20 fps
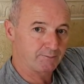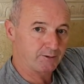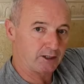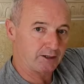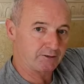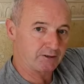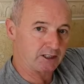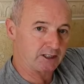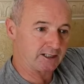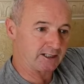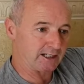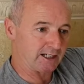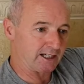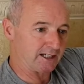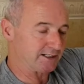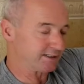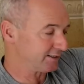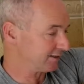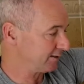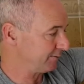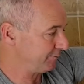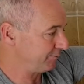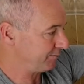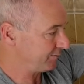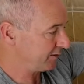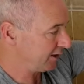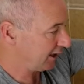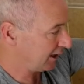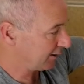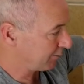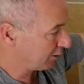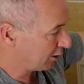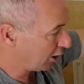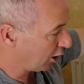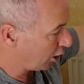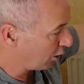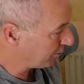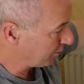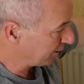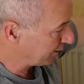I've got a glass, and I'm going to
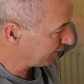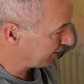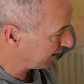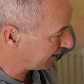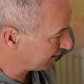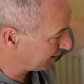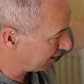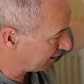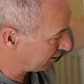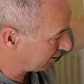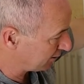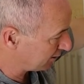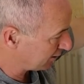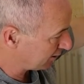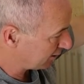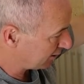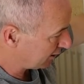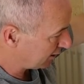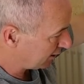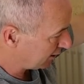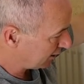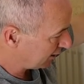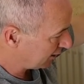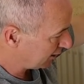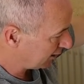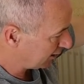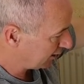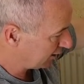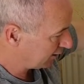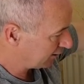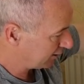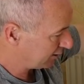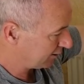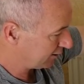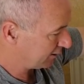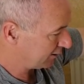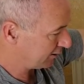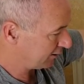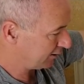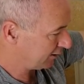open the vent now.
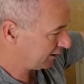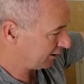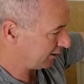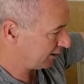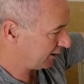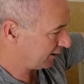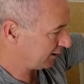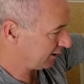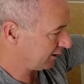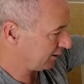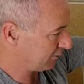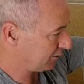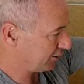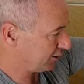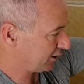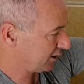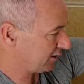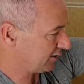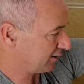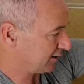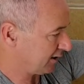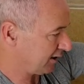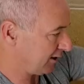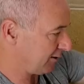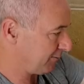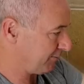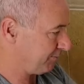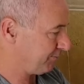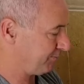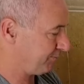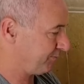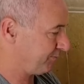Now, I don't know what you can see,